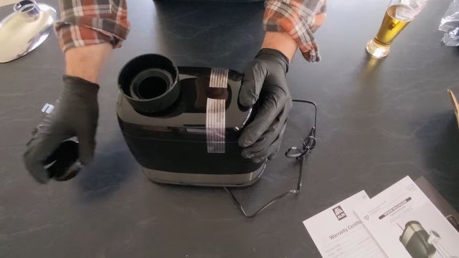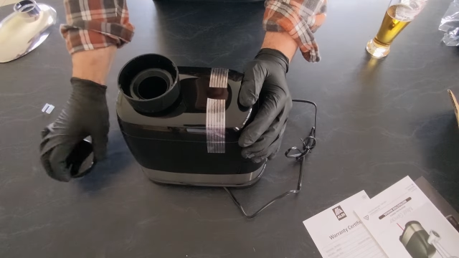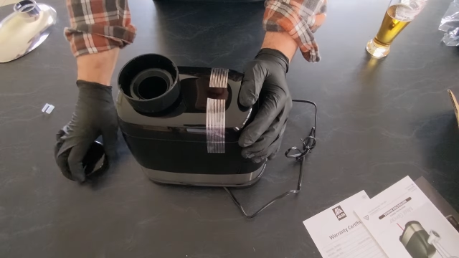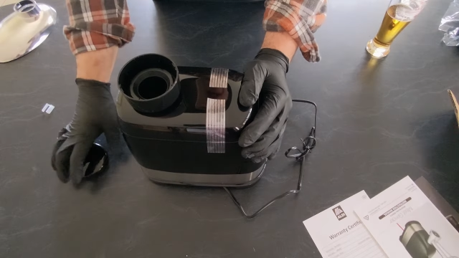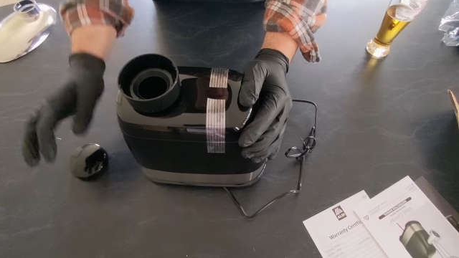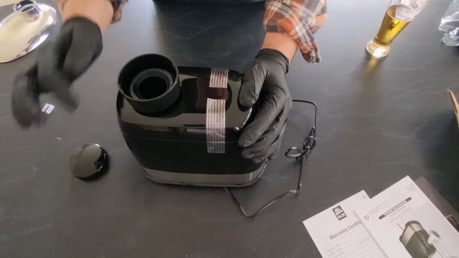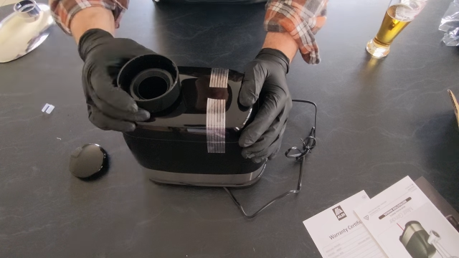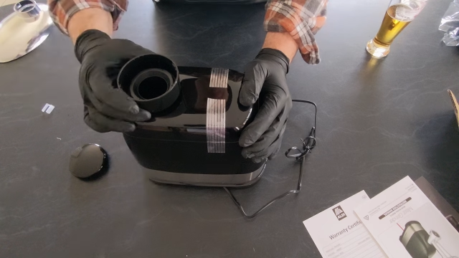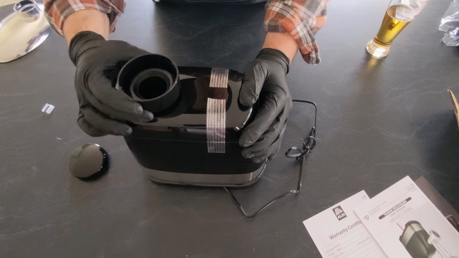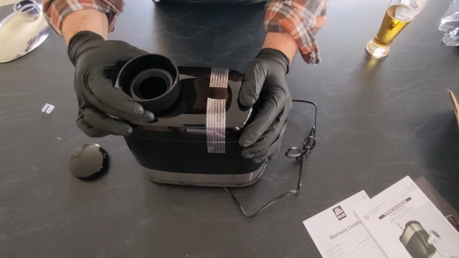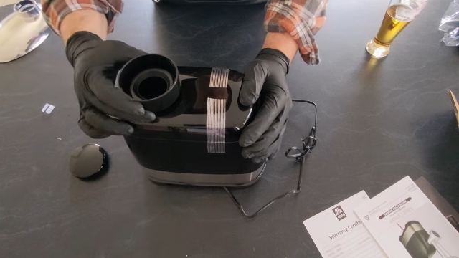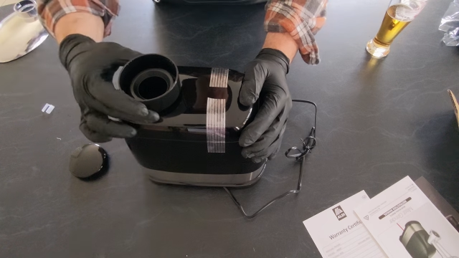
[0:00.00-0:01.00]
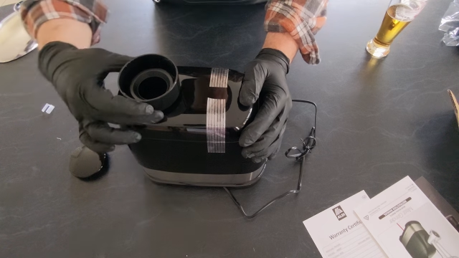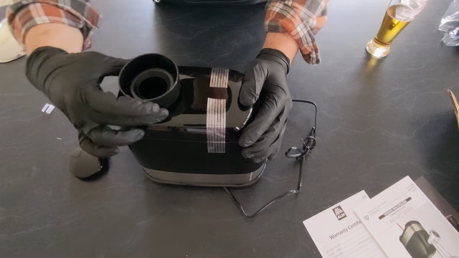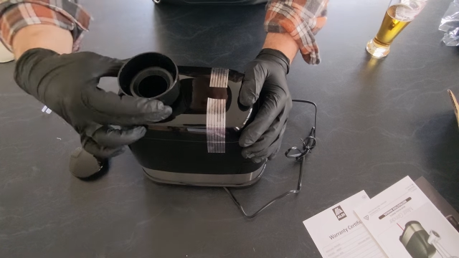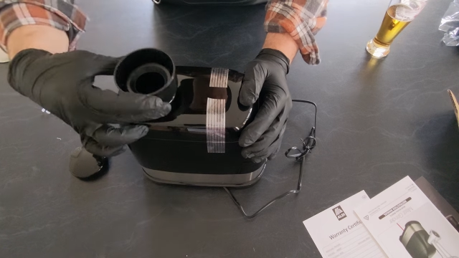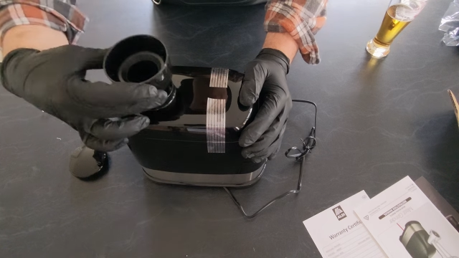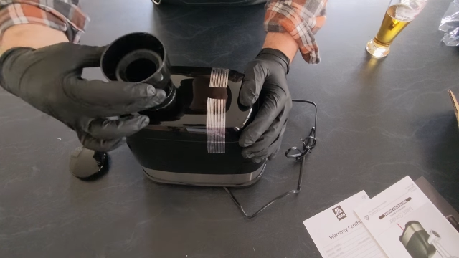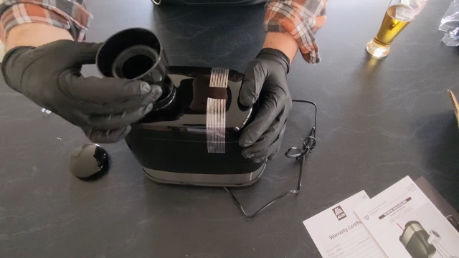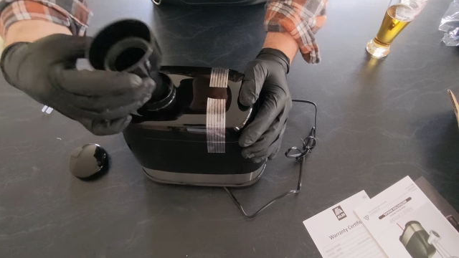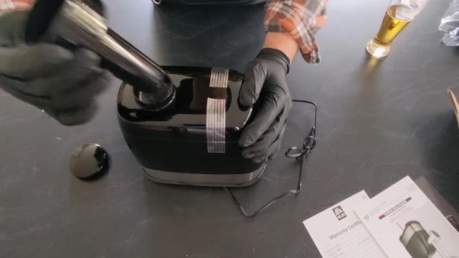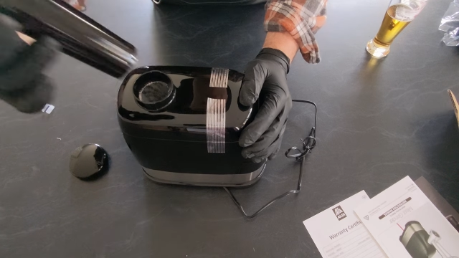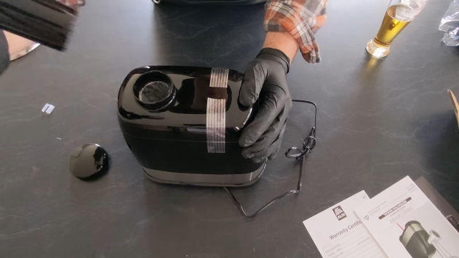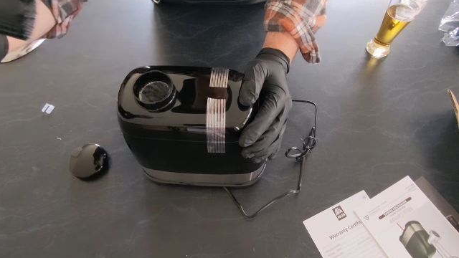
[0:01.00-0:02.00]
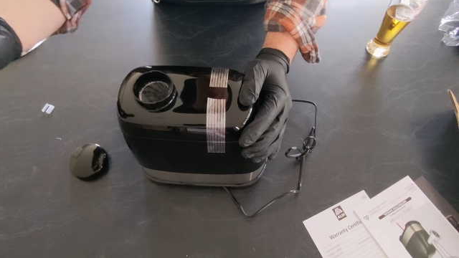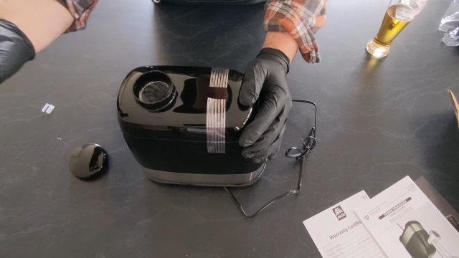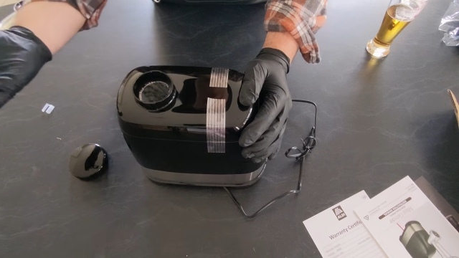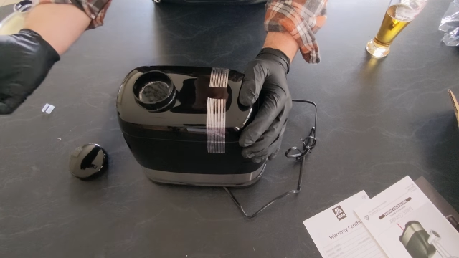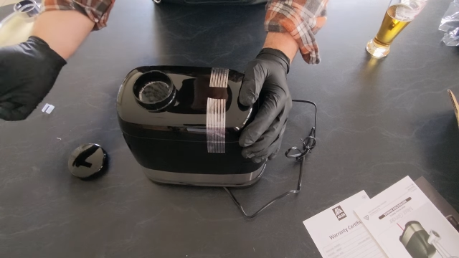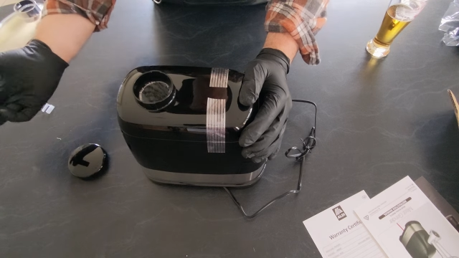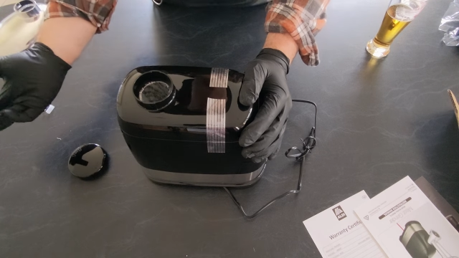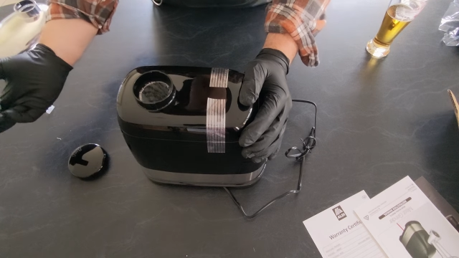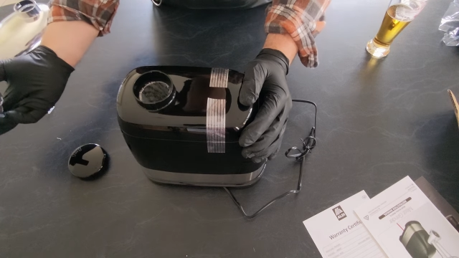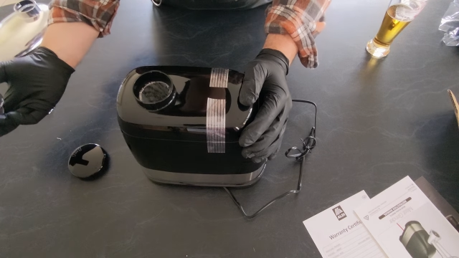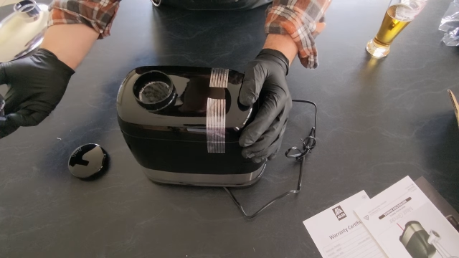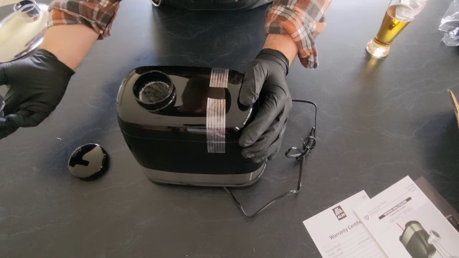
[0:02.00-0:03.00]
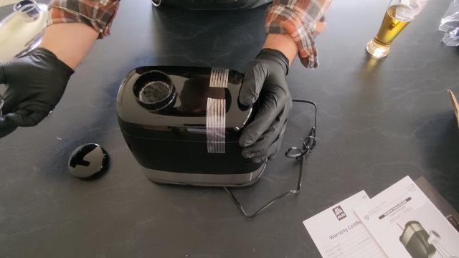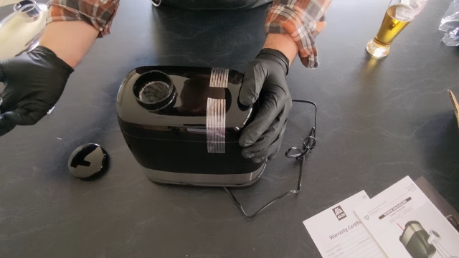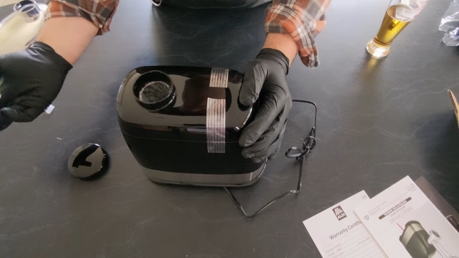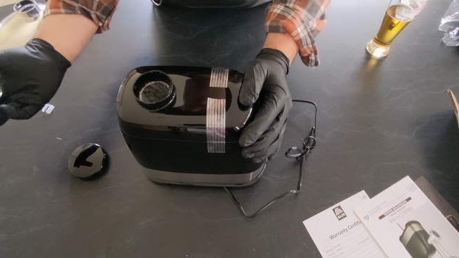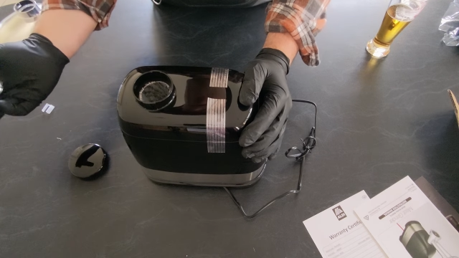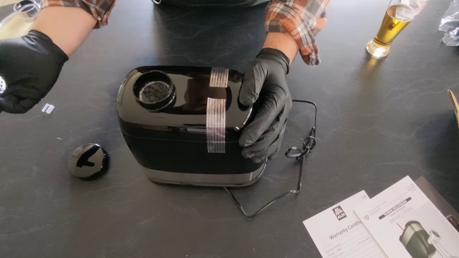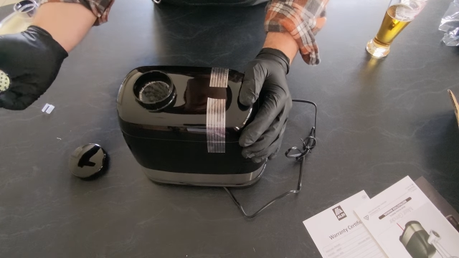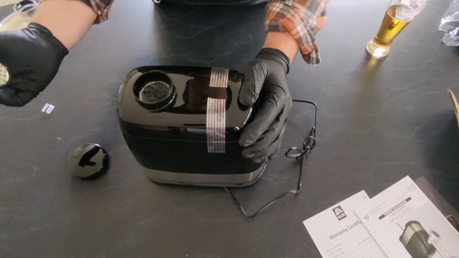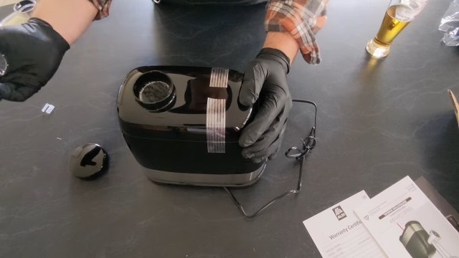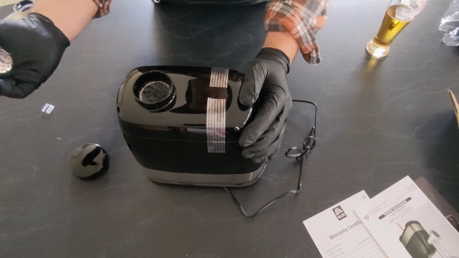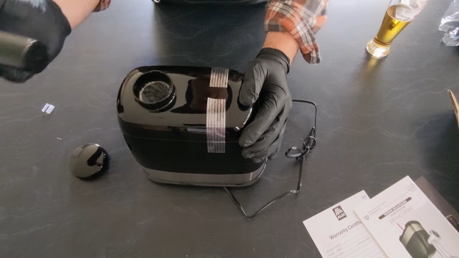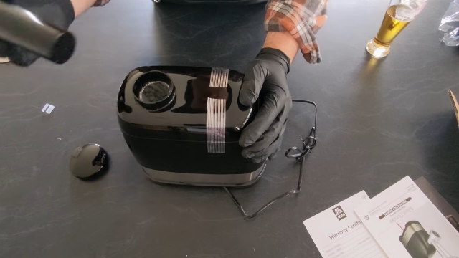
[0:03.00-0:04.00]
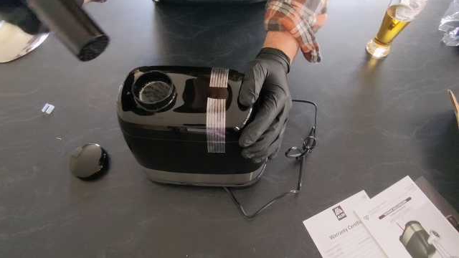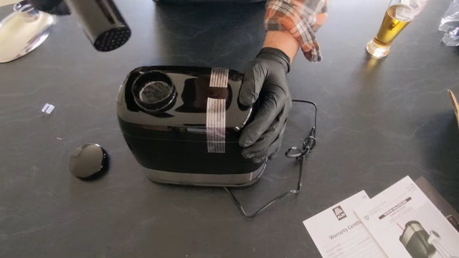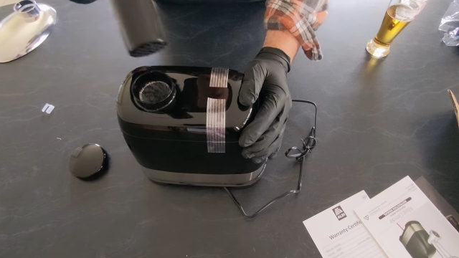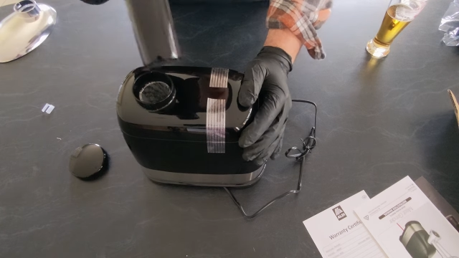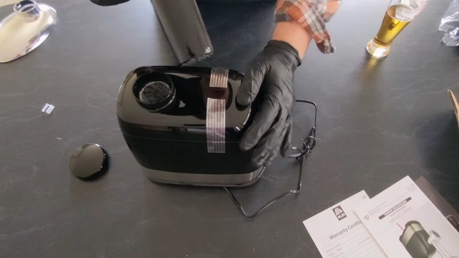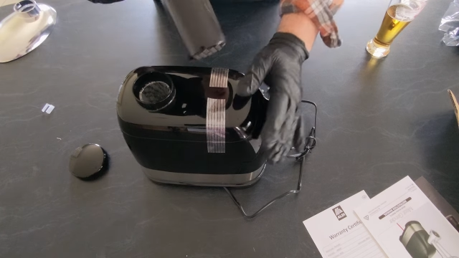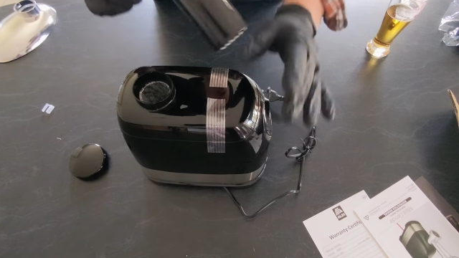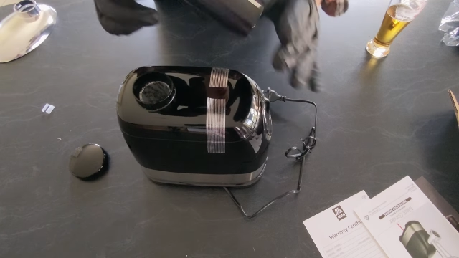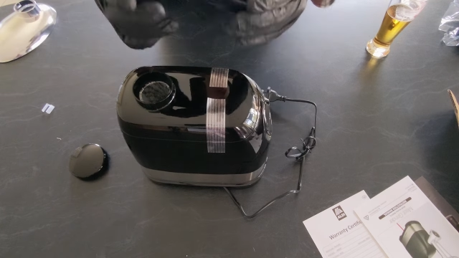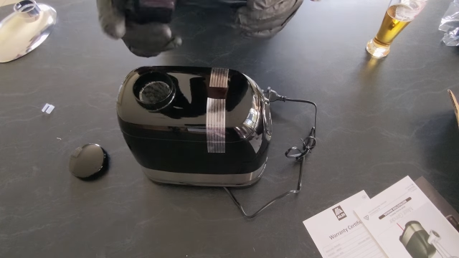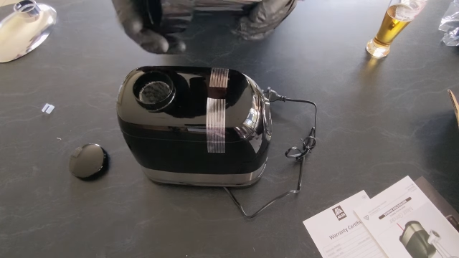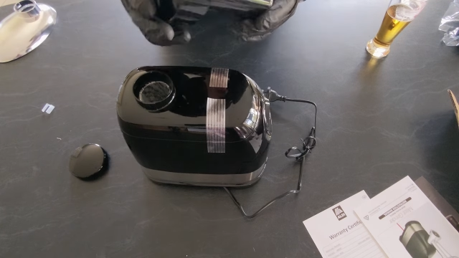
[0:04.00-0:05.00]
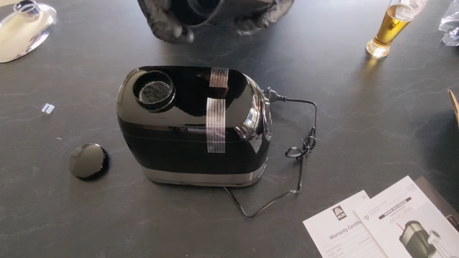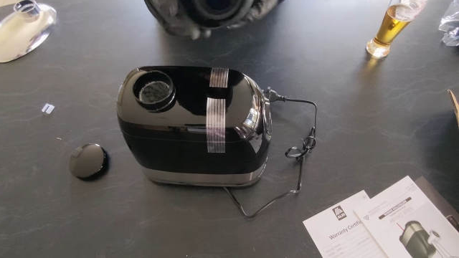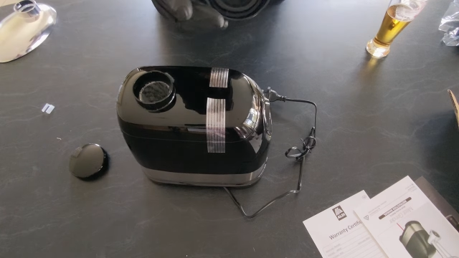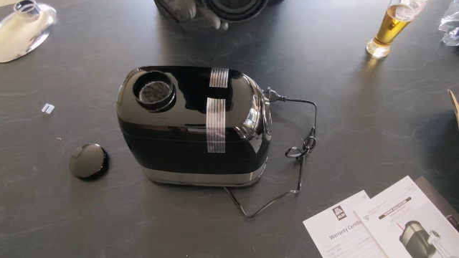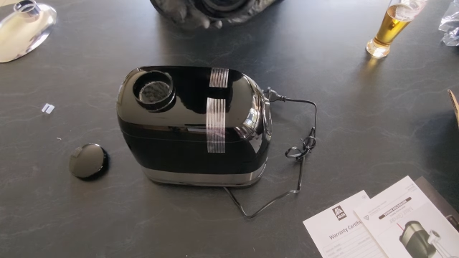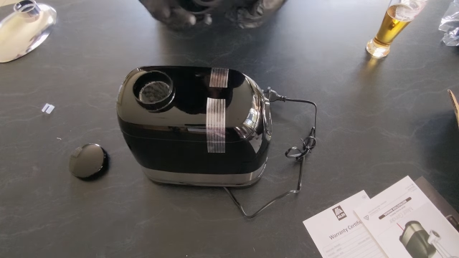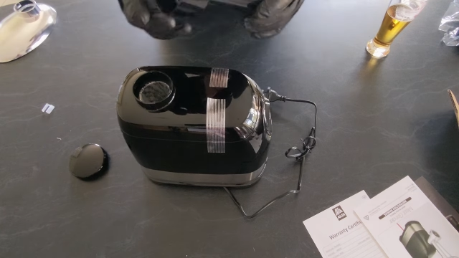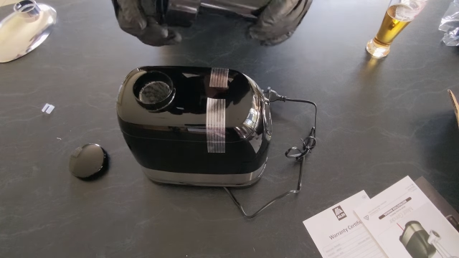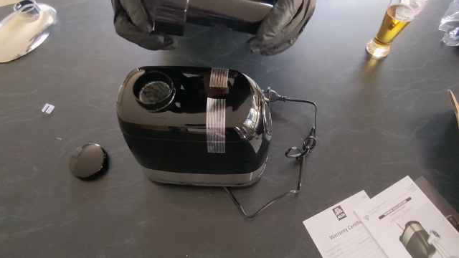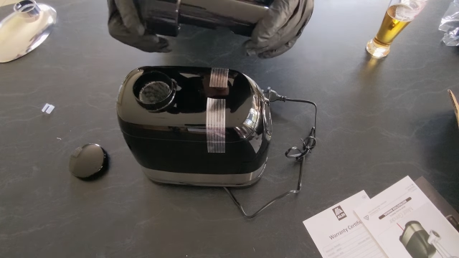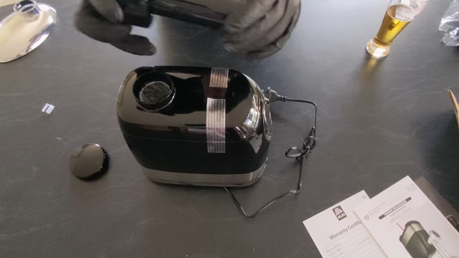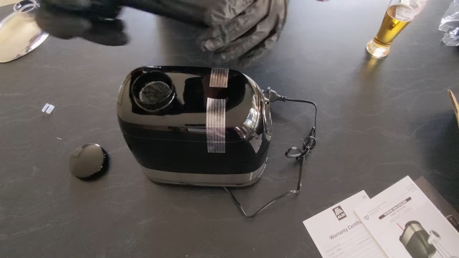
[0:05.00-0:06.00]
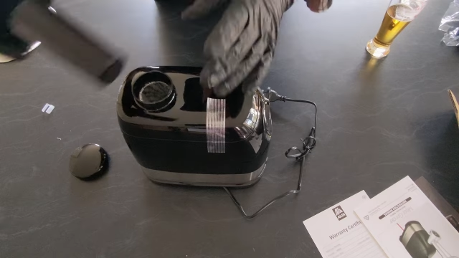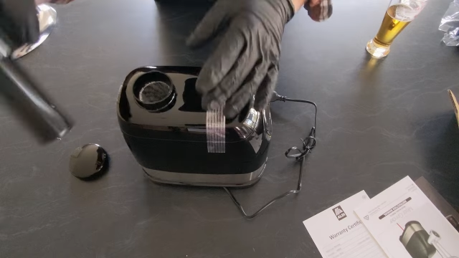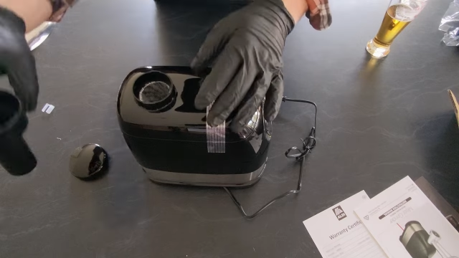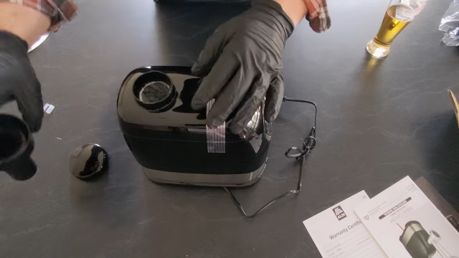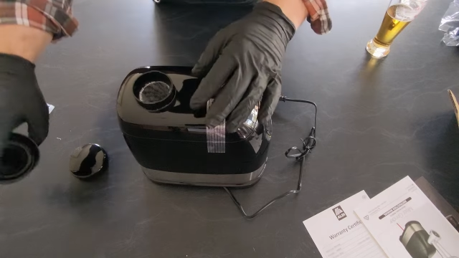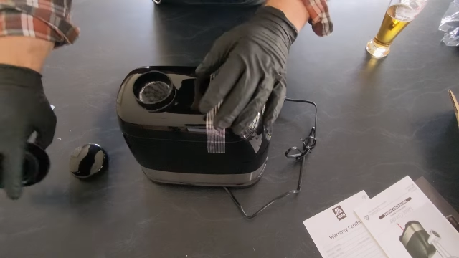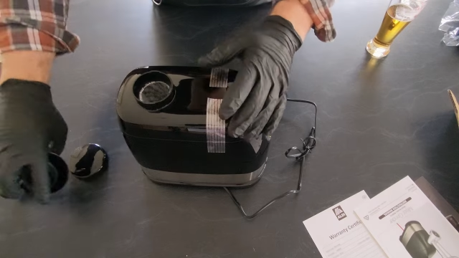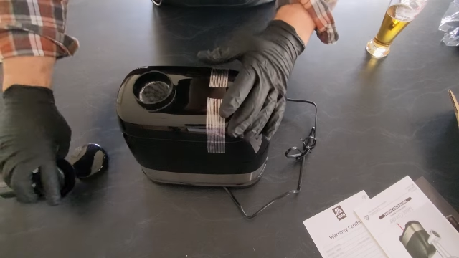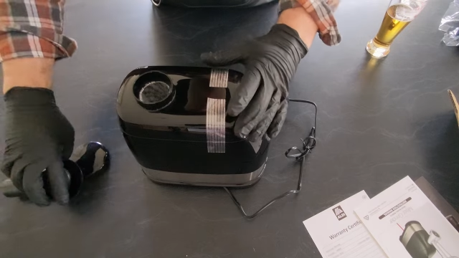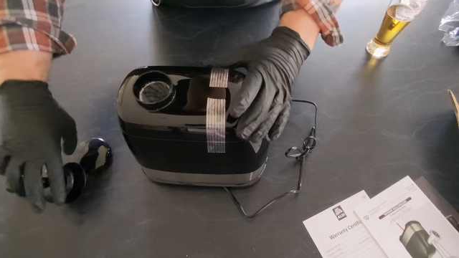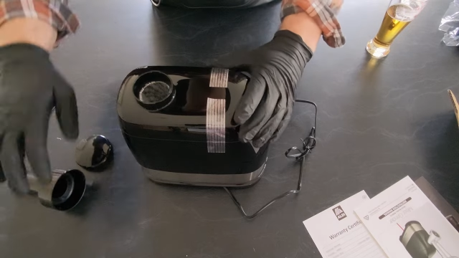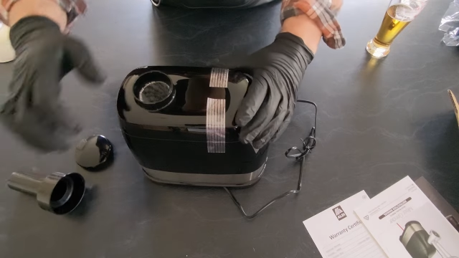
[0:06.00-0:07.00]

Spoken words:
No face is visible, so there are no lips to read.